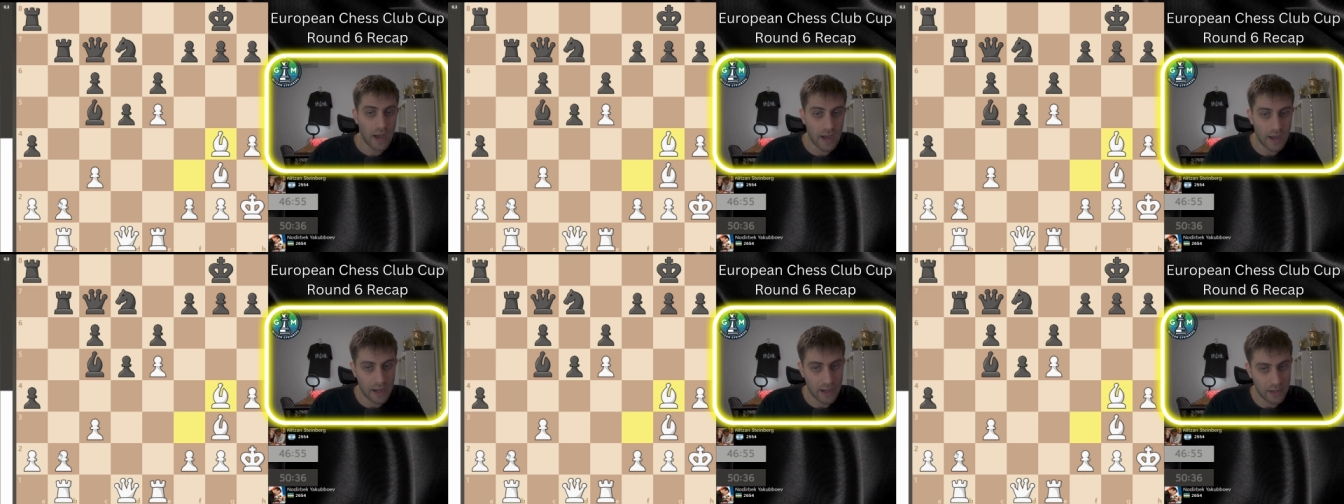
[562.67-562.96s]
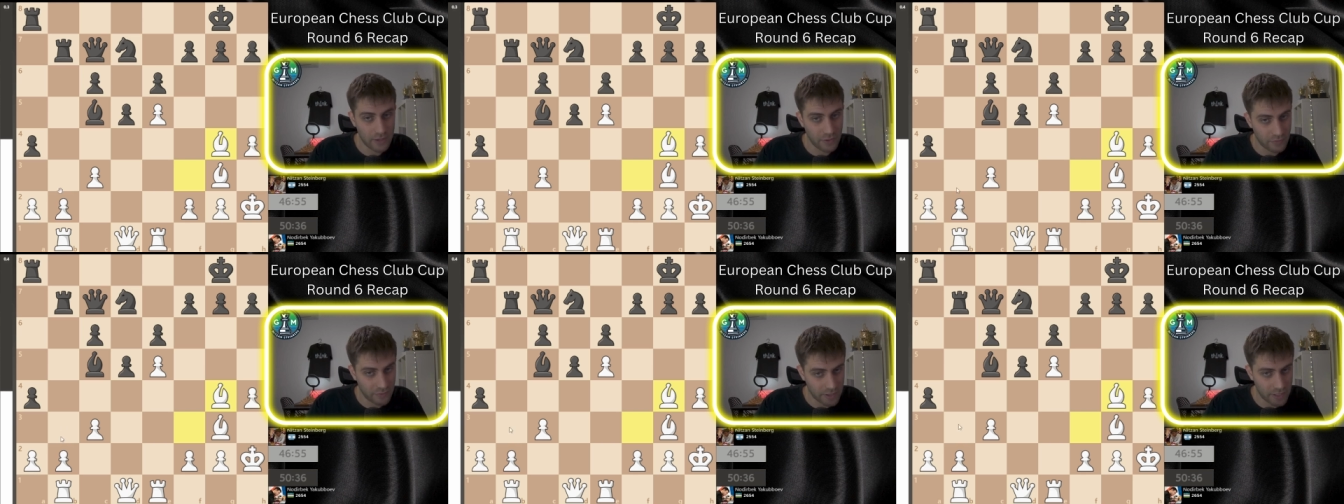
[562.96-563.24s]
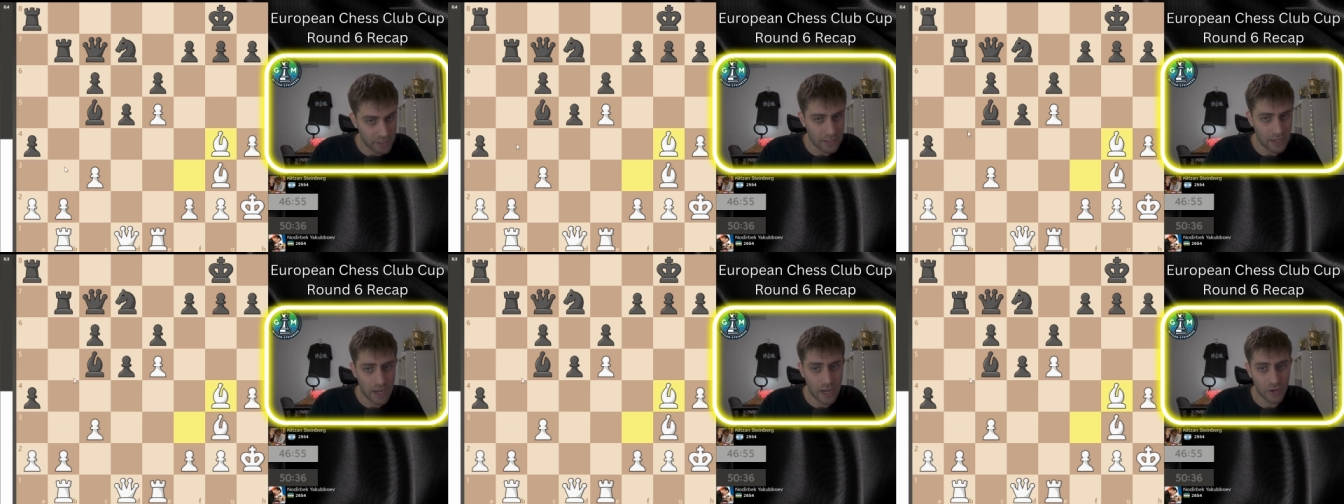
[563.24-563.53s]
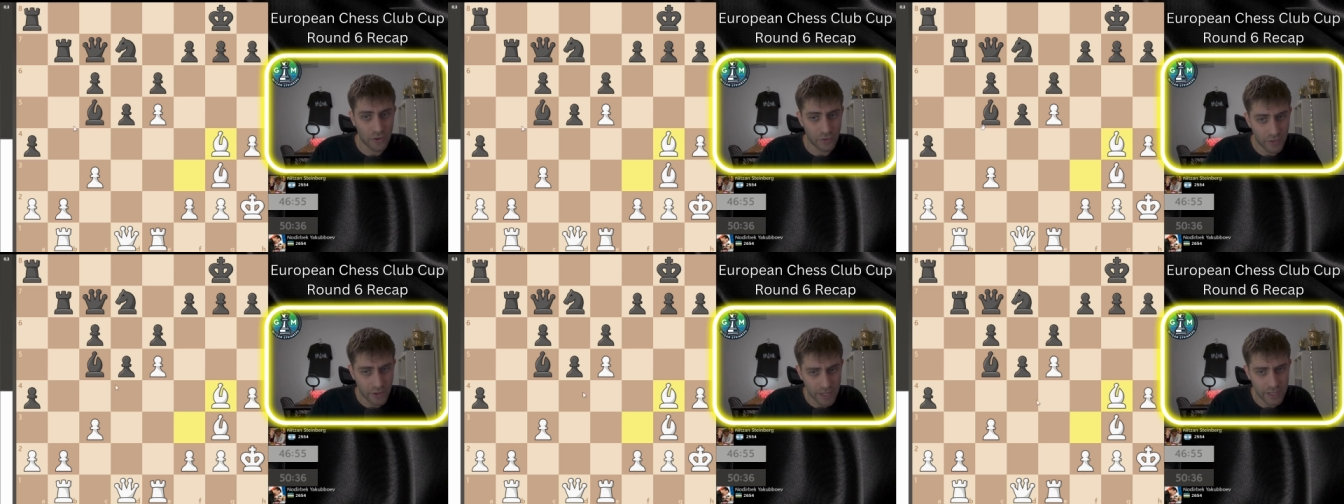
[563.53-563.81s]
I, re I
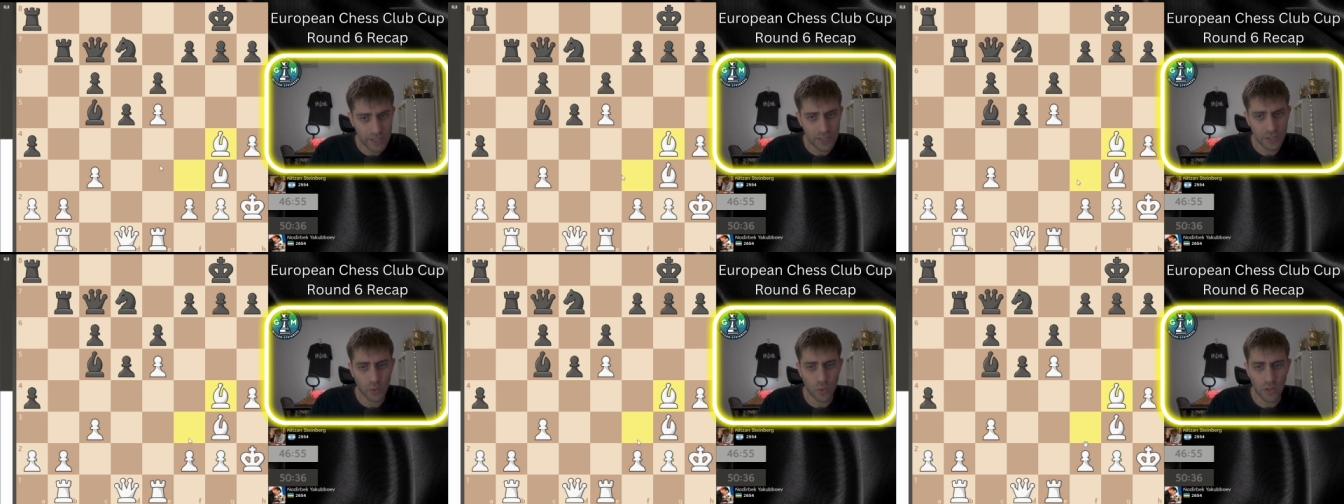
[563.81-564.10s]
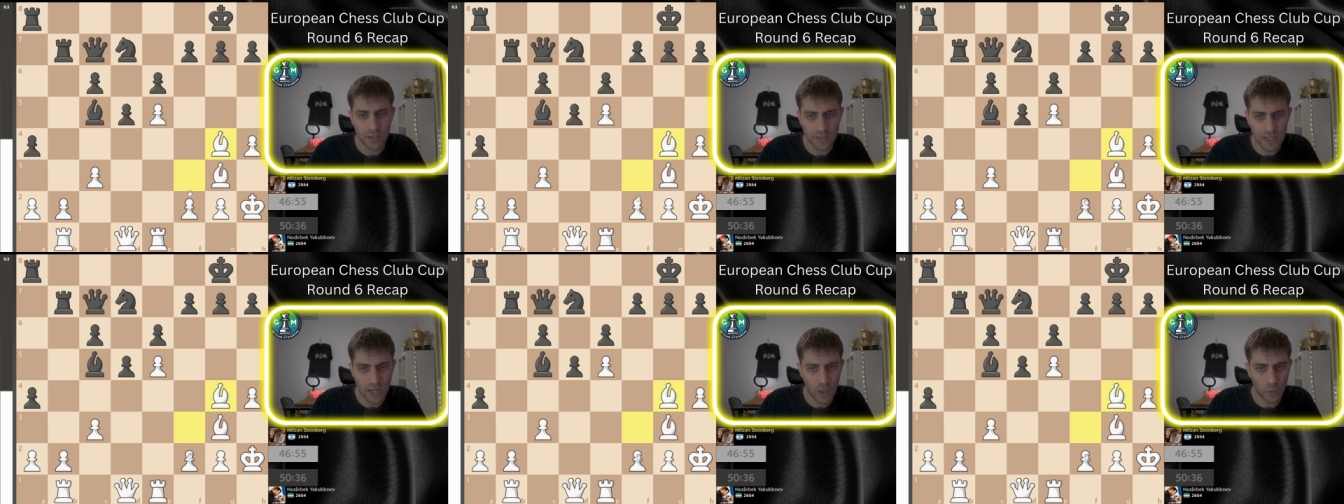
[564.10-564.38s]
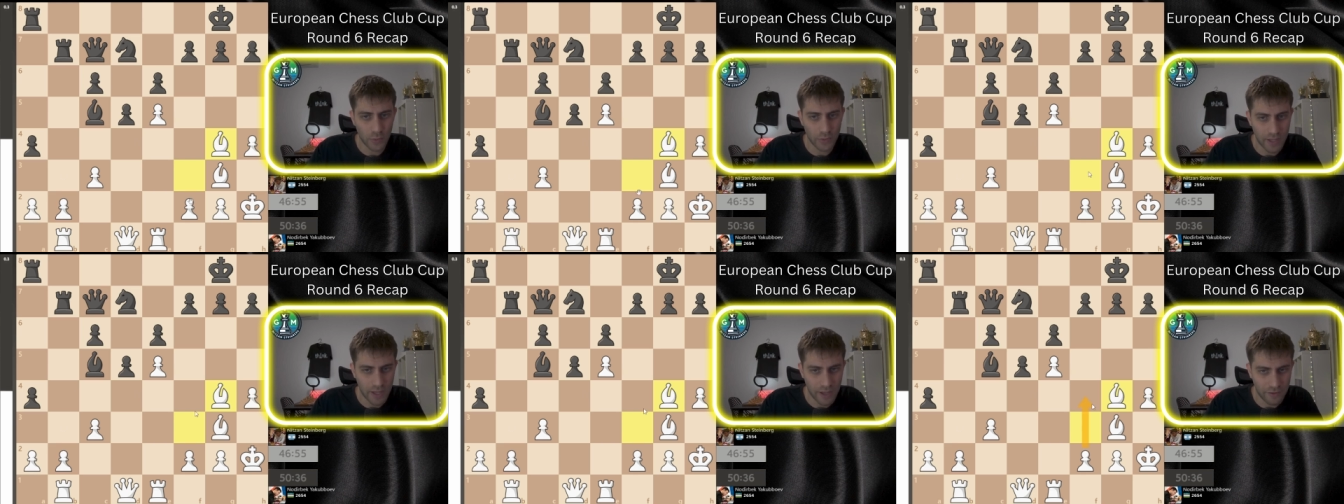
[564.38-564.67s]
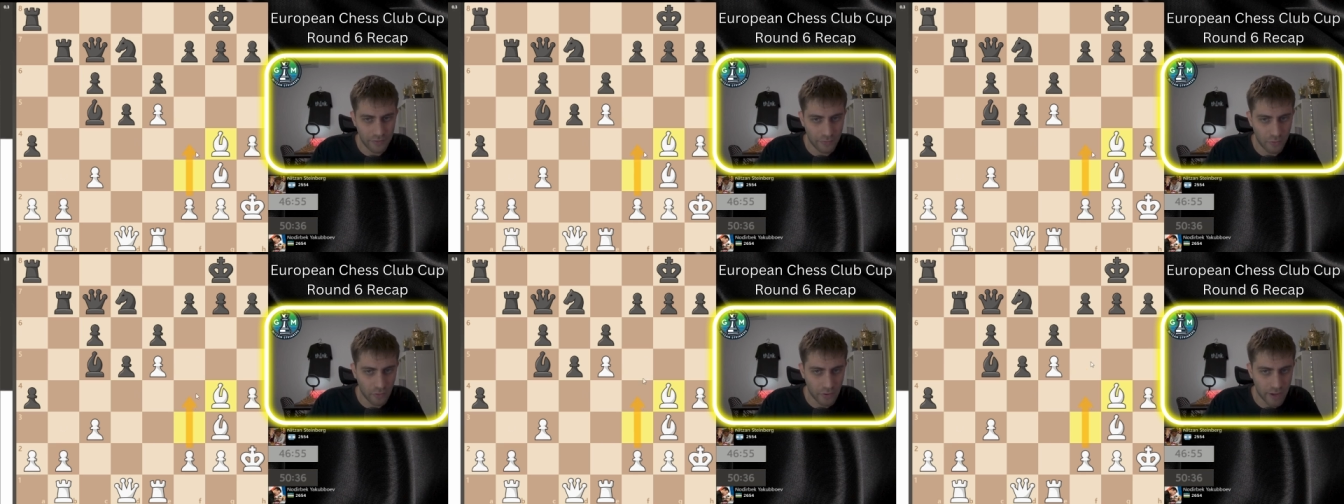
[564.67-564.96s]
ready to attack with
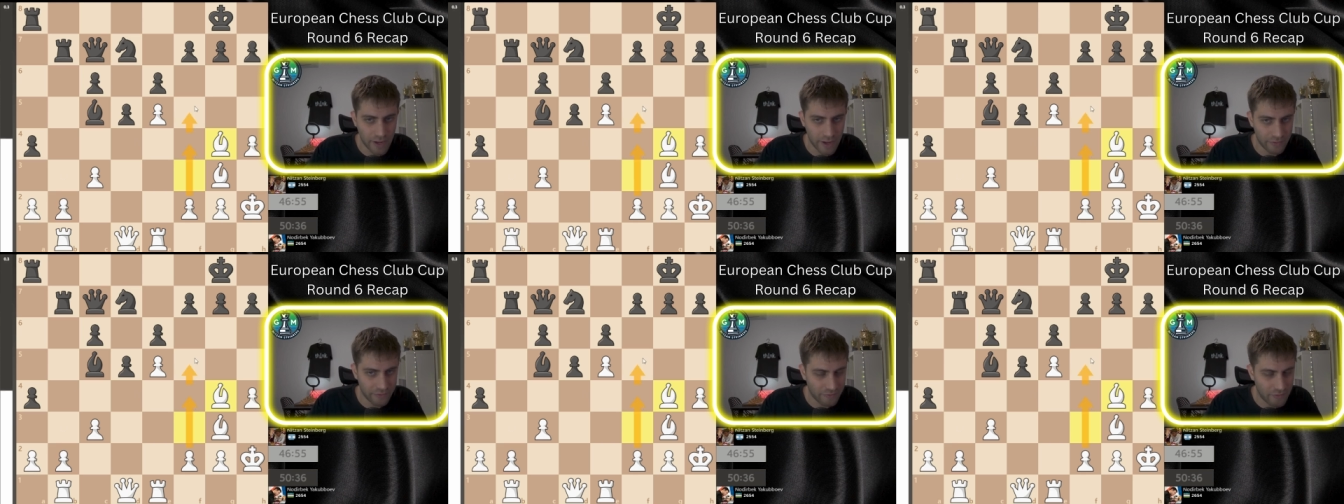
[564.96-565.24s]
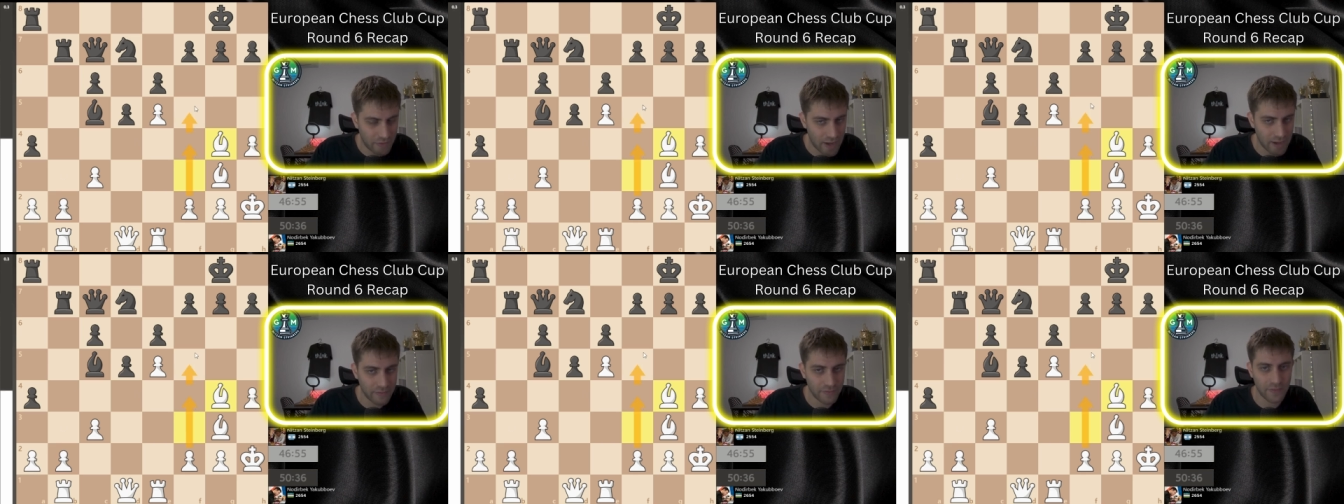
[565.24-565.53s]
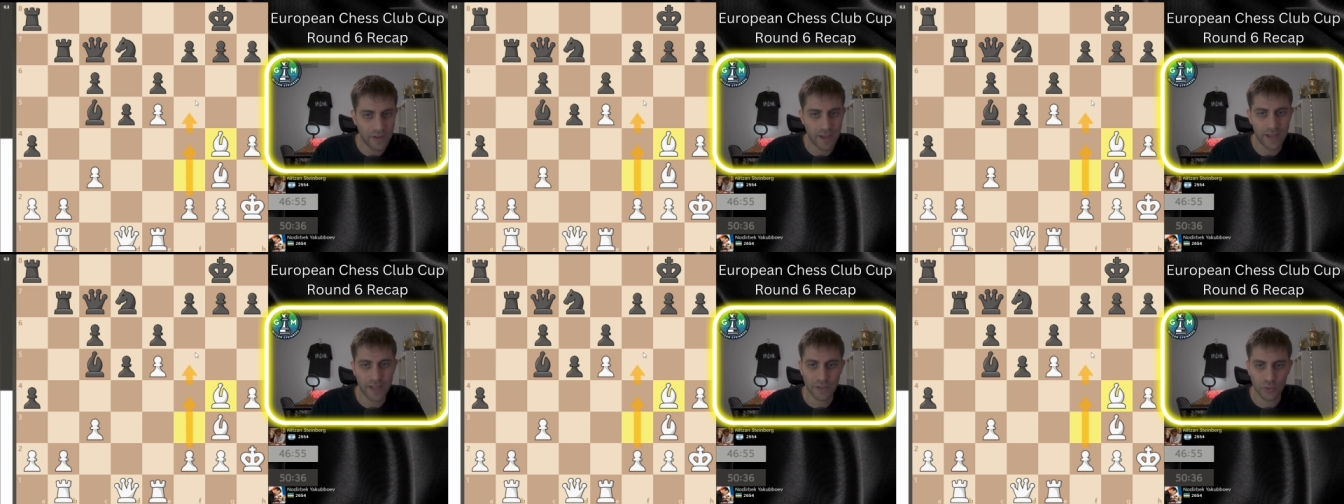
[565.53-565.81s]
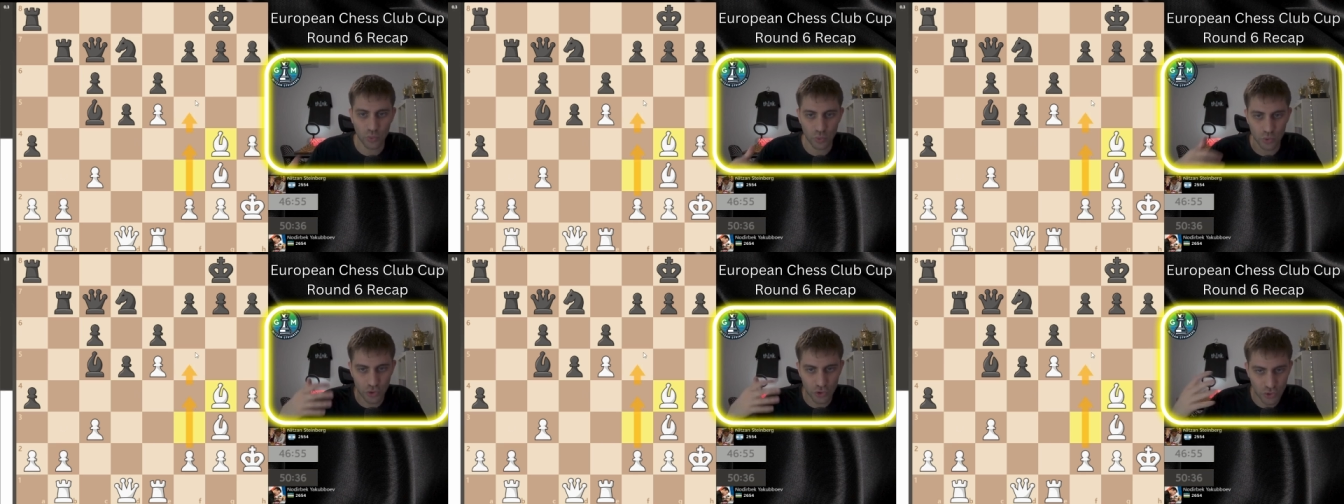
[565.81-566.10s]
f4, f5, and
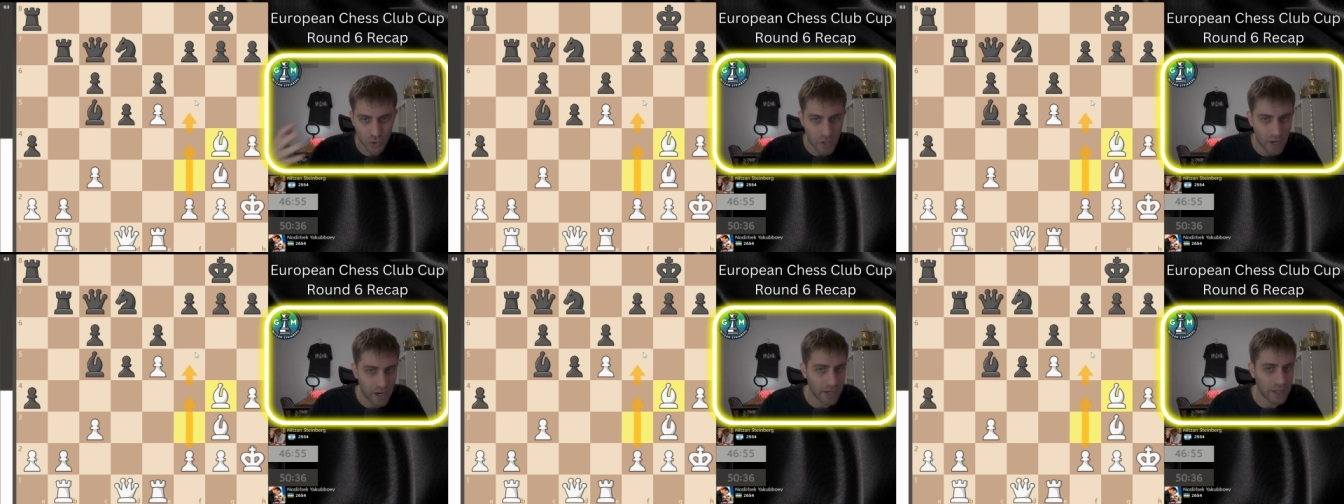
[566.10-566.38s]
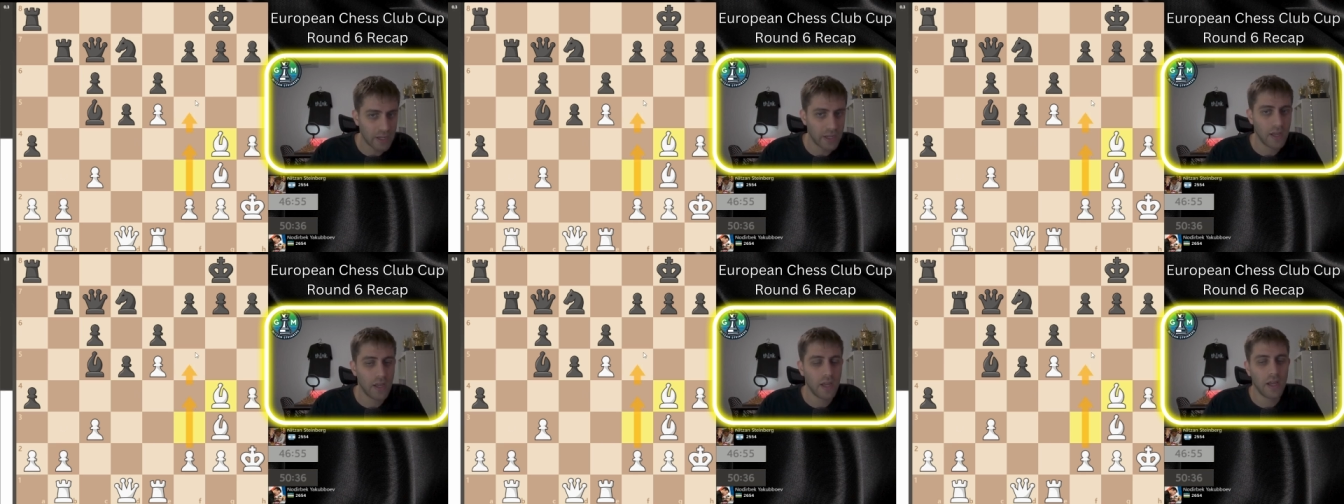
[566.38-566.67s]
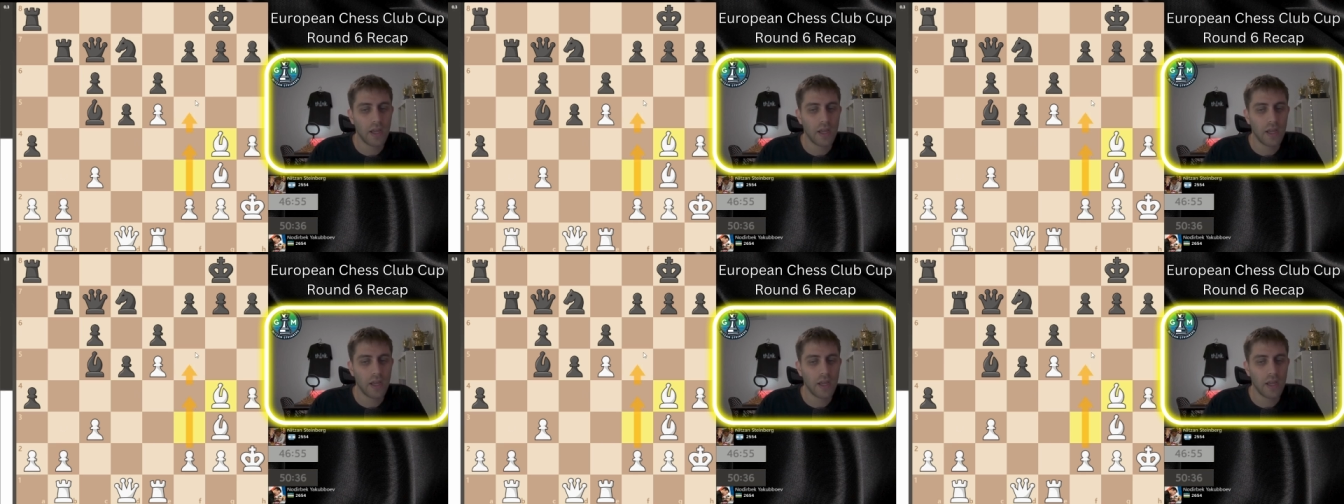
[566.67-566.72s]
to try,